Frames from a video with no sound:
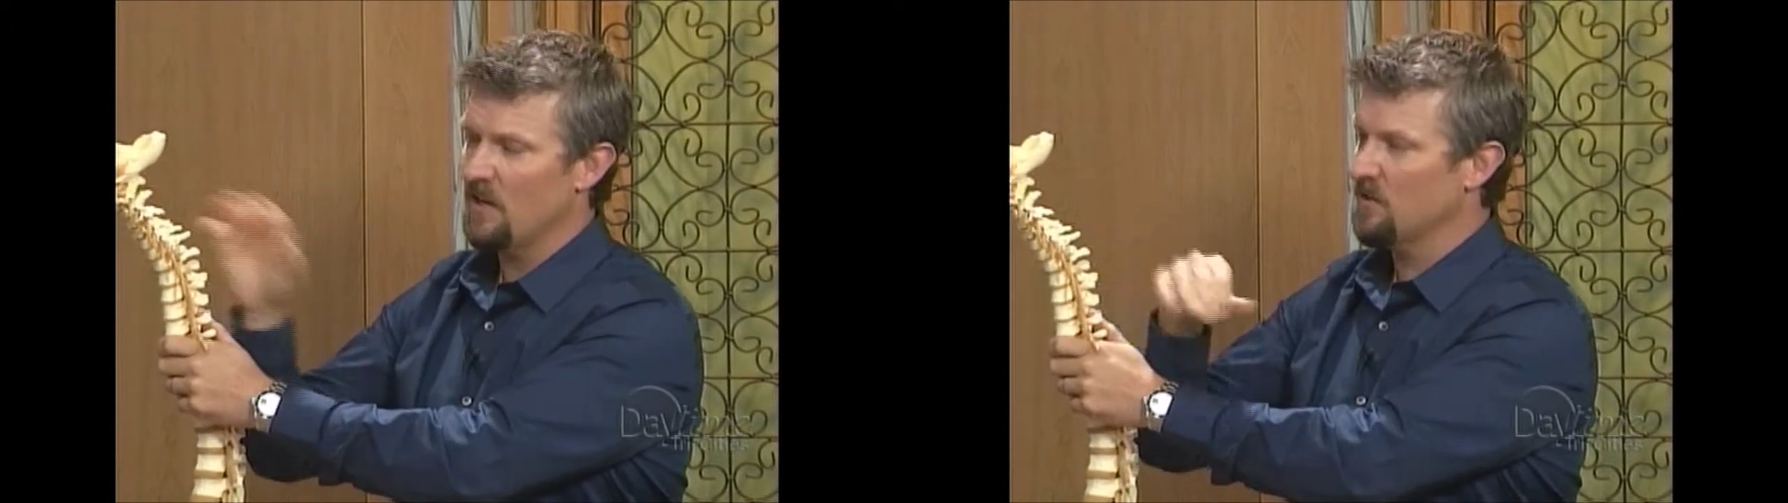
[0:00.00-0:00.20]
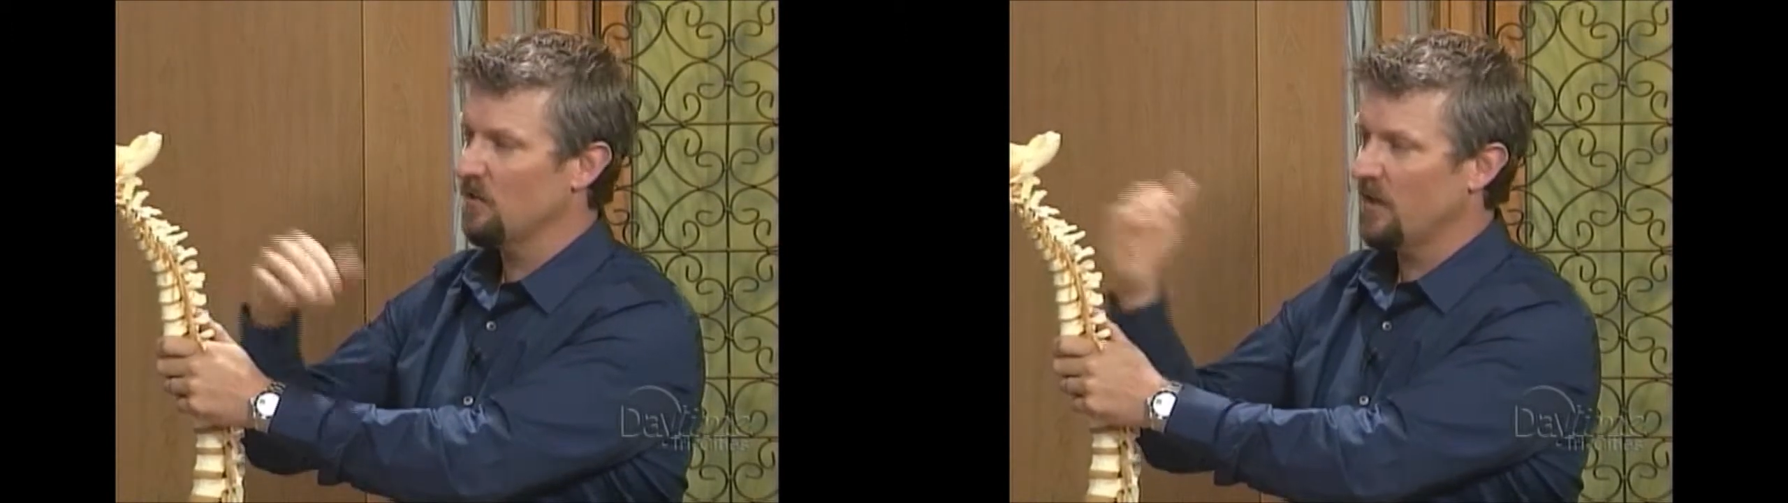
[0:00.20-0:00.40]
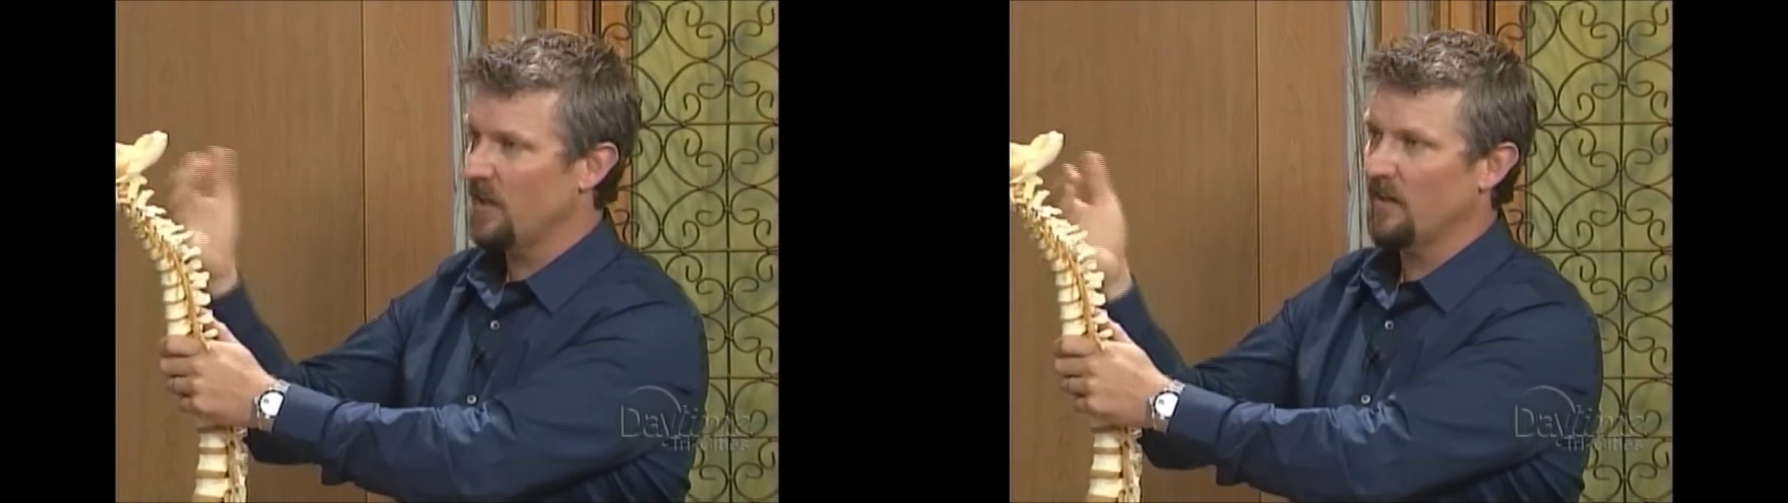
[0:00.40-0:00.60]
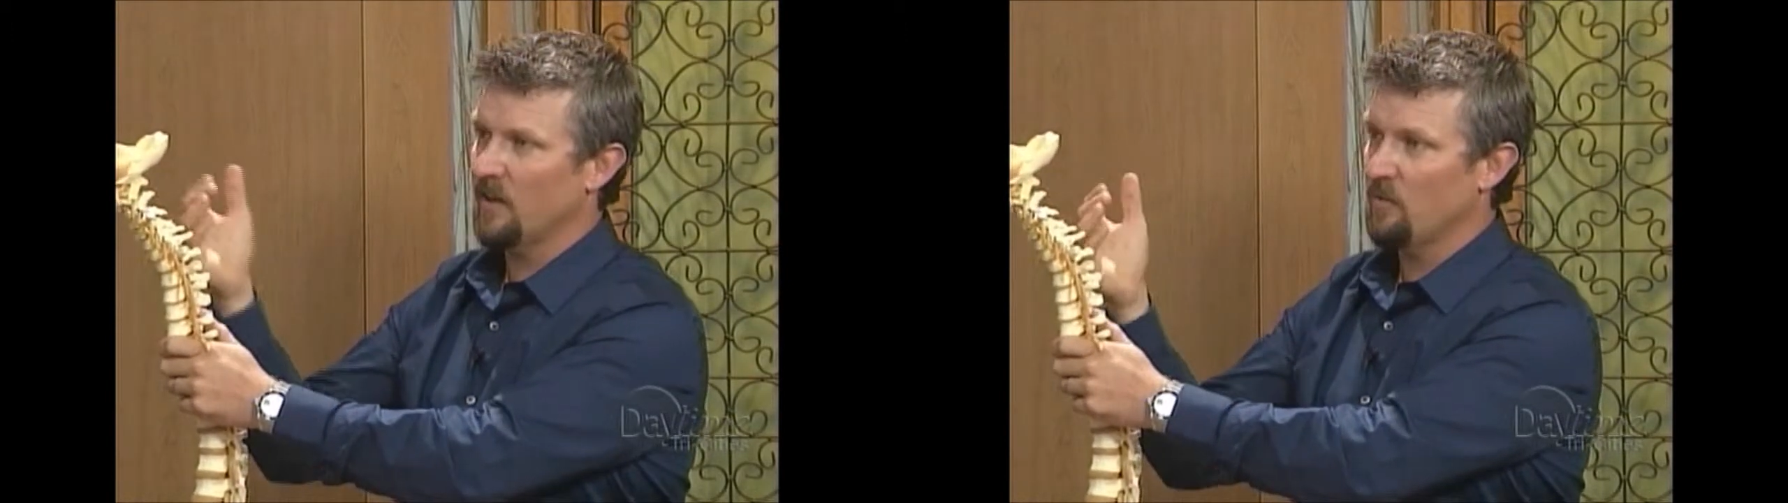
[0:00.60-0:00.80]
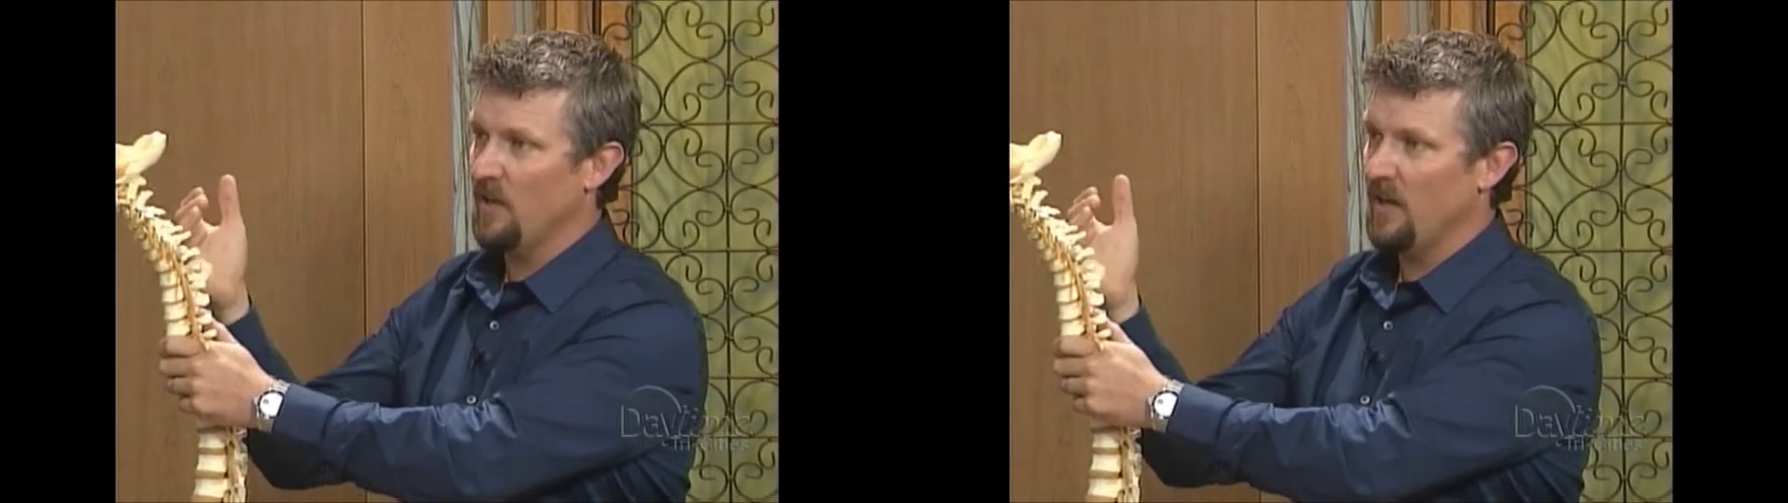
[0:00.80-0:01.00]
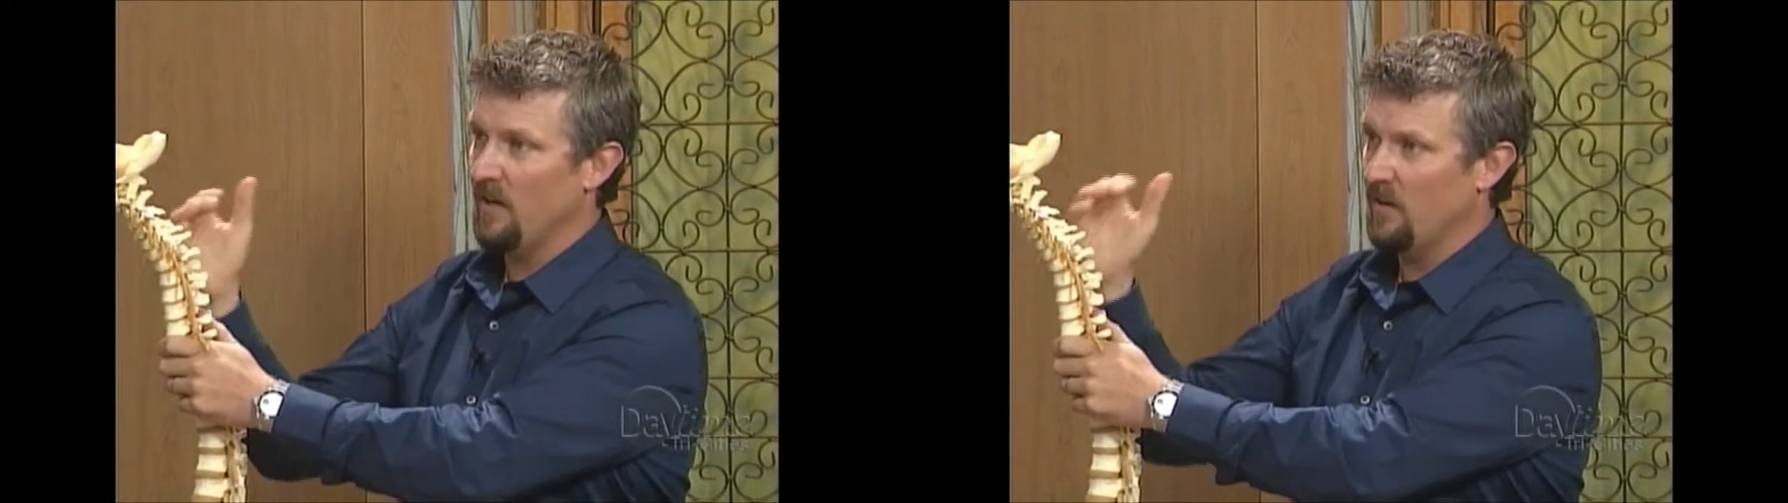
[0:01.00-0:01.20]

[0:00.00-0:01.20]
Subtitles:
Actually, look at it like a banana.